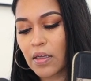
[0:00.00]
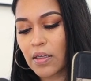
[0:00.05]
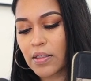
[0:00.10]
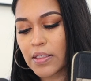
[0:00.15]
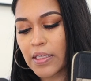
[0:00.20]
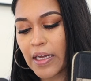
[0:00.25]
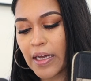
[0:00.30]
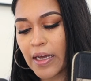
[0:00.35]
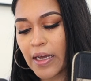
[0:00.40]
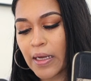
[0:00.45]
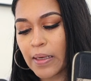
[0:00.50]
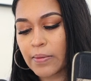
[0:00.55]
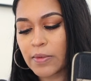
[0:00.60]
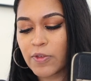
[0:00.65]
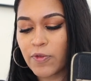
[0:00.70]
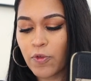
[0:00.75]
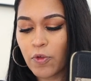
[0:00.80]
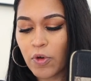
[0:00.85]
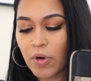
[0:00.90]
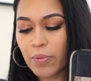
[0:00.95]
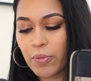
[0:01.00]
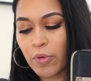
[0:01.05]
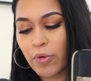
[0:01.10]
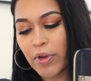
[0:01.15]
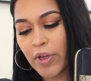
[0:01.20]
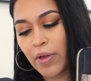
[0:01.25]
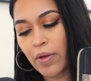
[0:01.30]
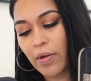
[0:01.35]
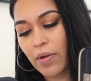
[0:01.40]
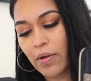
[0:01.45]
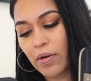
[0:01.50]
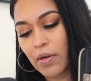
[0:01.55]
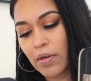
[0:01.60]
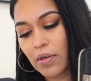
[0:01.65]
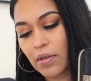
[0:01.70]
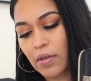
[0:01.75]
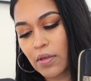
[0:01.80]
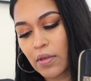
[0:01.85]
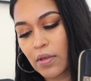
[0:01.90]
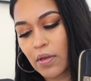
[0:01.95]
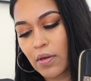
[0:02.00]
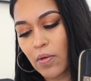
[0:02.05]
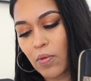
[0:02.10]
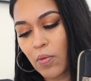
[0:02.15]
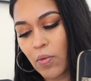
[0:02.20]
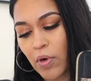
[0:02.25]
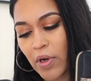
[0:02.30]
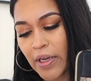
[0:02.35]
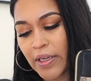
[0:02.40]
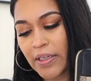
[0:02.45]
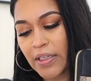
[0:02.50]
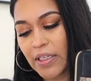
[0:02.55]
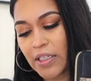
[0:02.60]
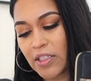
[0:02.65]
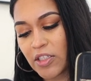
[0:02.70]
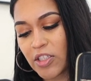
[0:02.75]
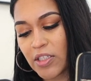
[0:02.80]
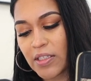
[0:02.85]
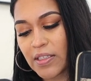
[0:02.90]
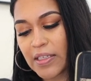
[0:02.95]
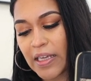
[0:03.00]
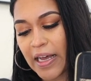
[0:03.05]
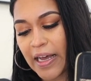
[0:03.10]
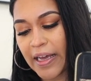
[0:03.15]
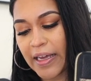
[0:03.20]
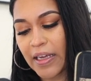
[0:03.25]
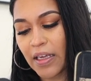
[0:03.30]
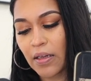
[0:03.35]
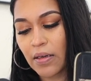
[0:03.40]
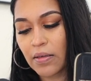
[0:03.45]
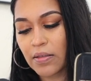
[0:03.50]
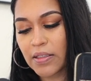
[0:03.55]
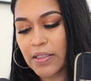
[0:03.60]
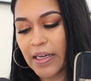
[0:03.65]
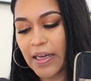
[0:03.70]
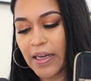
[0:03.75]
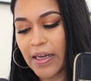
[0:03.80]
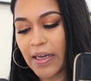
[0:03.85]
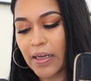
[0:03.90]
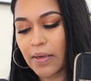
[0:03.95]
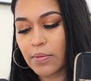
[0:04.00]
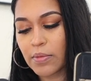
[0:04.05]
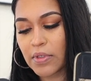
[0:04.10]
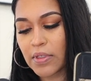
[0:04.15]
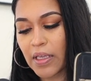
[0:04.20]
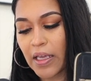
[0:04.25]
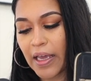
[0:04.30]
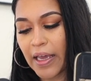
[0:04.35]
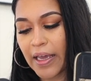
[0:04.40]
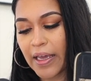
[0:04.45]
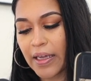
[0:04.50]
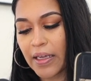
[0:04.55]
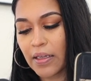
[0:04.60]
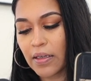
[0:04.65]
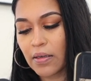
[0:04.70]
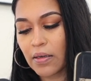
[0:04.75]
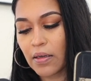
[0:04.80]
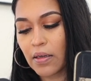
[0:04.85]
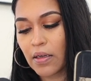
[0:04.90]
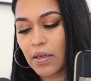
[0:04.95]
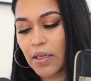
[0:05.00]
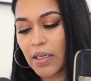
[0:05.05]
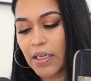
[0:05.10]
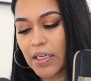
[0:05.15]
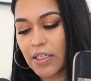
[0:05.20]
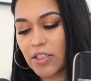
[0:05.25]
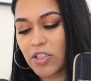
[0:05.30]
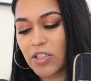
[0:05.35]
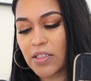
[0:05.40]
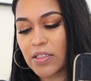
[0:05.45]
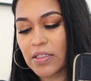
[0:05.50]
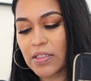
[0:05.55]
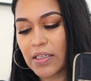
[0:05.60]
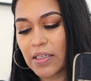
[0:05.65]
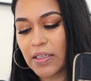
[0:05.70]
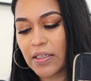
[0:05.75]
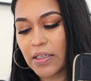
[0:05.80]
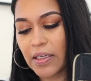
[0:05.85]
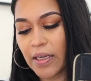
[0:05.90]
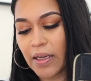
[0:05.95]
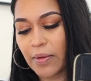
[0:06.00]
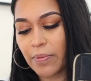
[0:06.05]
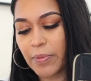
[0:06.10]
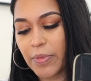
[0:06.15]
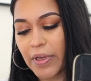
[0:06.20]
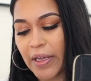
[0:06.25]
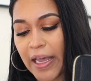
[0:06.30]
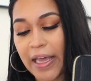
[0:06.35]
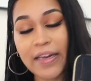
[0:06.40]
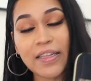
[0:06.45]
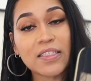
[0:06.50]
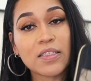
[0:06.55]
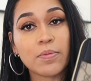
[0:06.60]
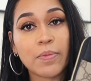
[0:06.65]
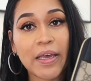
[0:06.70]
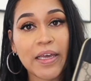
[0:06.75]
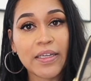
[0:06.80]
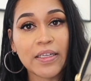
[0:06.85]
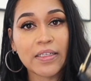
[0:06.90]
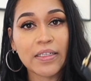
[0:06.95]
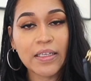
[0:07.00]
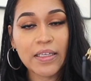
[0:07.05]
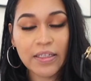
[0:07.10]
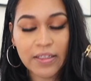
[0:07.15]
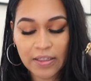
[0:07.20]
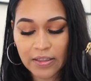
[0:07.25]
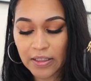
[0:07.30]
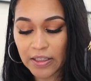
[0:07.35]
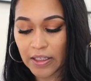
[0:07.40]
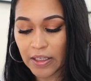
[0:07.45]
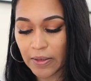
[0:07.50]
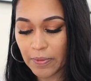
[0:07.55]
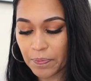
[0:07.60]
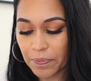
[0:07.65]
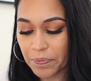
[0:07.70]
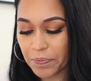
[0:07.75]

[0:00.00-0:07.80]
times four point one inches height times eight inches in depth. And it's made in Italy.